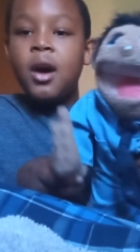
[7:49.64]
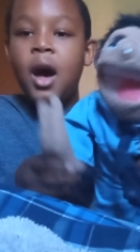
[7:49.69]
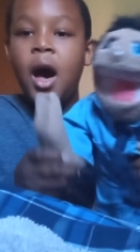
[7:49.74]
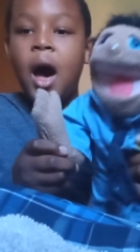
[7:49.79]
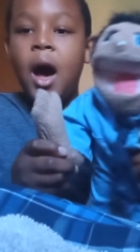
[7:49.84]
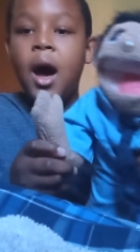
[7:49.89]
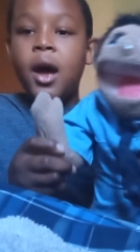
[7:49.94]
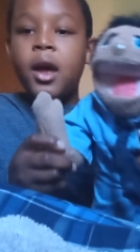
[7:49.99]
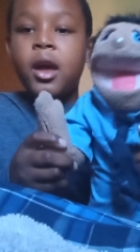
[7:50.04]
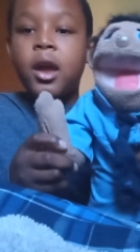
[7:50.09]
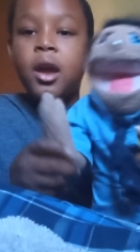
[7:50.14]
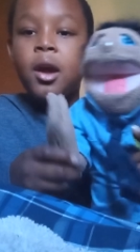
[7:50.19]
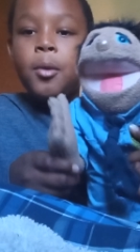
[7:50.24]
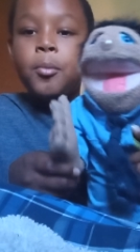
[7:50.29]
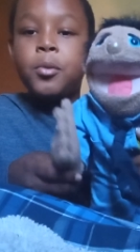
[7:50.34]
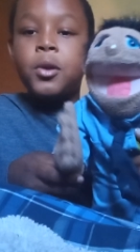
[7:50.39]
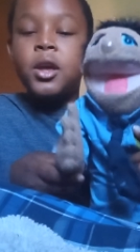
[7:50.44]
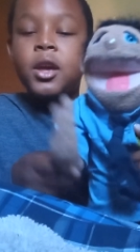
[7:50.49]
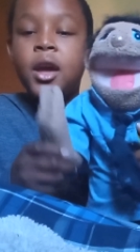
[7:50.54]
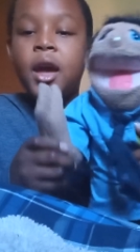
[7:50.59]
I am
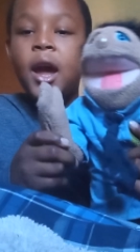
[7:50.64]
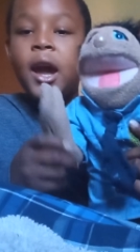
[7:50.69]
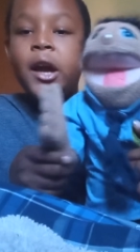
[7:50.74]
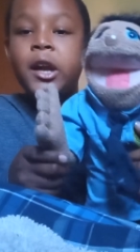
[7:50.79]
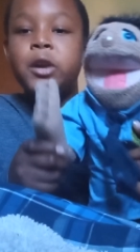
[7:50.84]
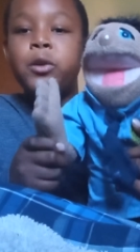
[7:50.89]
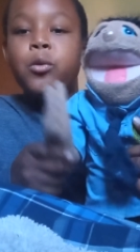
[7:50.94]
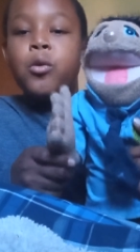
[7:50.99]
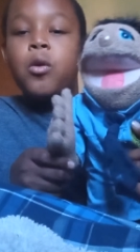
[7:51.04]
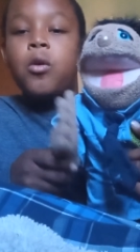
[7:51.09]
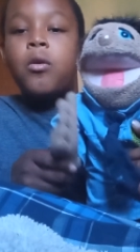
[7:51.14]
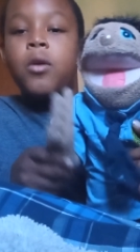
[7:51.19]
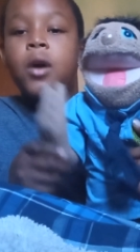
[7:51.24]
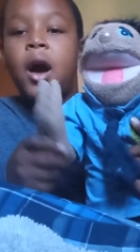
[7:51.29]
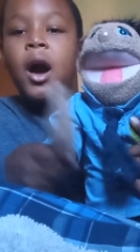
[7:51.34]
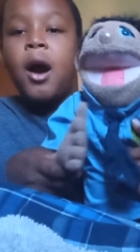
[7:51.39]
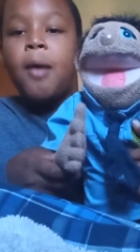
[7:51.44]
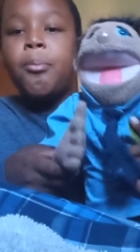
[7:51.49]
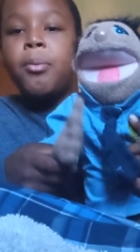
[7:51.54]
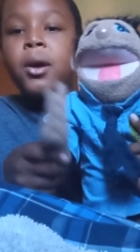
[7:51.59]
the annual
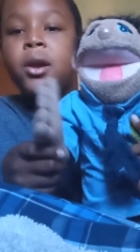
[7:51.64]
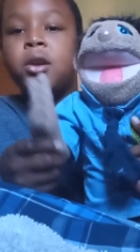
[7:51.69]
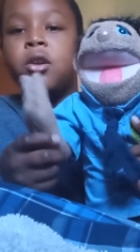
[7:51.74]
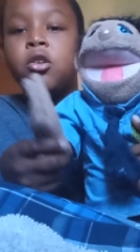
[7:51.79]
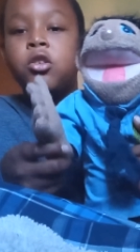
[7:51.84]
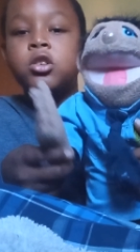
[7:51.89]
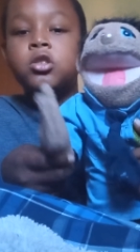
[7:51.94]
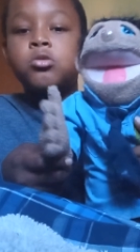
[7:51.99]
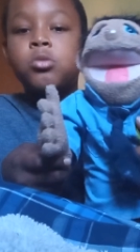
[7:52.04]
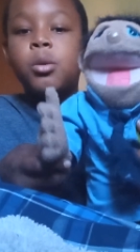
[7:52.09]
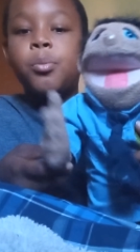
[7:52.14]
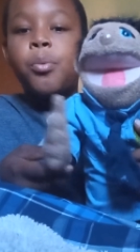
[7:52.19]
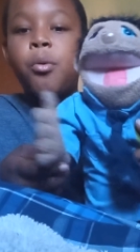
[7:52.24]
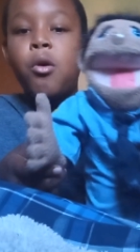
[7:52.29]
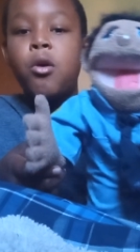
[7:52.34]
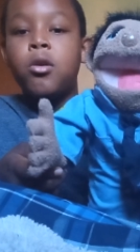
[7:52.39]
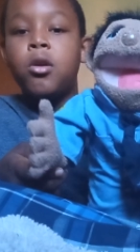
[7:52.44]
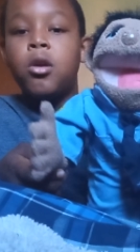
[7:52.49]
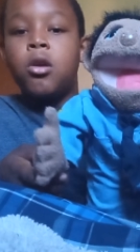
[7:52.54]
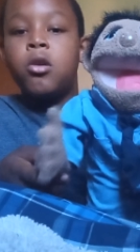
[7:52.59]
cop and news
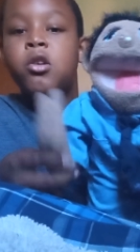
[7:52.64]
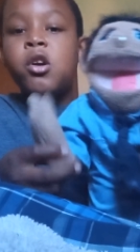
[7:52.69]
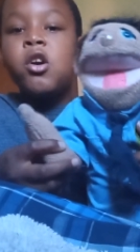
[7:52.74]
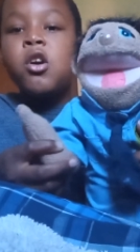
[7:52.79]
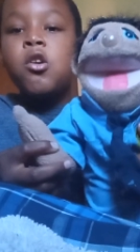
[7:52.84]
reporter.